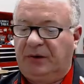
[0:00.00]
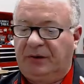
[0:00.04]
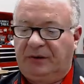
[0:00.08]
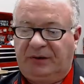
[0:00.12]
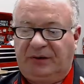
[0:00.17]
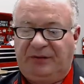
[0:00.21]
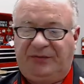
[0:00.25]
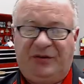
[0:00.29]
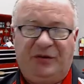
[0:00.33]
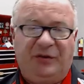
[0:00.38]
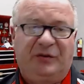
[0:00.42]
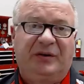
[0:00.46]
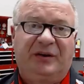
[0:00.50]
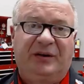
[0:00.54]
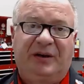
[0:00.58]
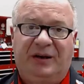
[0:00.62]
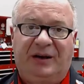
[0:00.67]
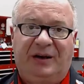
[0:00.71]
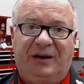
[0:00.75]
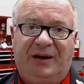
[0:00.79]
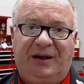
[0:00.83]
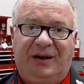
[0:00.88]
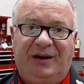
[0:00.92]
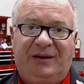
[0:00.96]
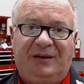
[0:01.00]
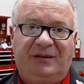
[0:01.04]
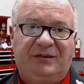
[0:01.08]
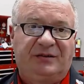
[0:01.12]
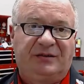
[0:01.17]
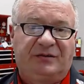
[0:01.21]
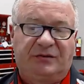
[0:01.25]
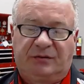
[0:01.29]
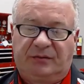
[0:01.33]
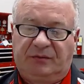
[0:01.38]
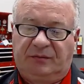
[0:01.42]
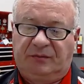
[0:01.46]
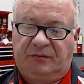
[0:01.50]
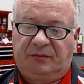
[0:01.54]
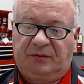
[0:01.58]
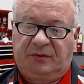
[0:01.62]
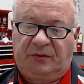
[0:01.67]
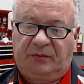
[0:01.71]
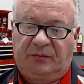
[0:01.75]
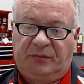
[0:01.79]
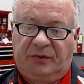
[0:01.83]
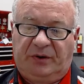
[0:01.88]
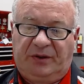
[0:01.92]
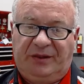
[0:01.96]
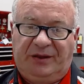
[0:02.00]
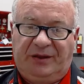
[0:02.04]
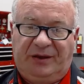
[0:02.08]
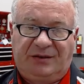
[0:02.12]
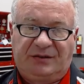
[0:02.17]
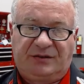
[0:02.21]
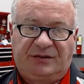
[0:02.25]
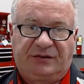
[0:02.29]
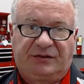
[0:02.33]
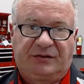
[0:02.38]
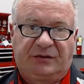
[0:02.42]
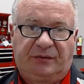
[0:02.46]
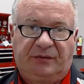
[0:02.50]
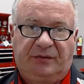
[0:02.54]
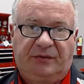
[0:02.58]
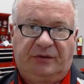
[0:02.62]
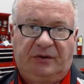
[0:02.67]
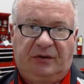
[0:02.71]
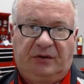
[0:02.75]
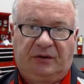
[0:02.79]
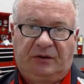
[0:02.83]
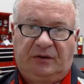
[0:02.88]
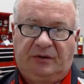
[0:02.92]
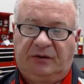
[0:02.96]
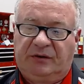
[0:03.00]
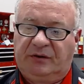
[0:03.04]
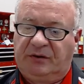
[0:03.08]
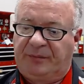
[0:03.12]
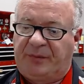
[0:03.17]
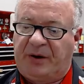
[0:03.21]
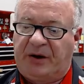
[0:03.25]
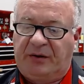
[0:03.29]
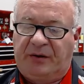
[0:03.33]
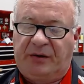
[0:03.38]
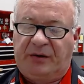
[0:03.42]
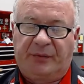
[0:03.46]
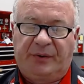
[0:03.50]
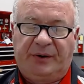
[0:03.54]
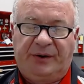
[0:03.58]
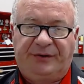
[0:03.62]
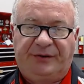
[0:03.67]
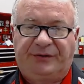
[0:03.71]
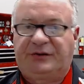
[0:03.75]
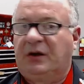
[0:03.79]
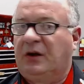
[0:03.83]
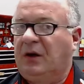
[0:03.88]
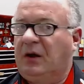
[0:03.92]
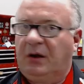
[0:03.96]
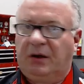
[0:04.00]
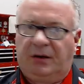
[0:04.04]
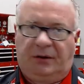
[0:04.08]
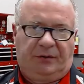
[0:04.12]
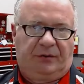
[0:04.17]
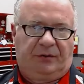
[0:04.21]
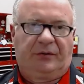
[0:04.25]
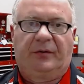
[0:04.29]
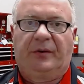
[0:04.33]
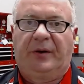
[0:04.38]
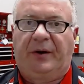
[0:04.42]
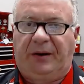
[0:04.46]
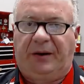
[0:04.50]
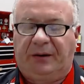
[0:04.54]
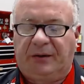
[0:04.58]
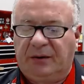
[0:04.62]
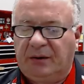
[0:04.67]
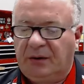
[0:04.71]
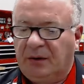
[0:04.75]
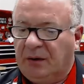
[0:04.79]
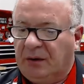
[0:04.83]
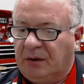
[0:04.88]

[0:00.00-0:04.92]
Now, if you can get an edge, you know, one of the edges on uh, the bearing race, great.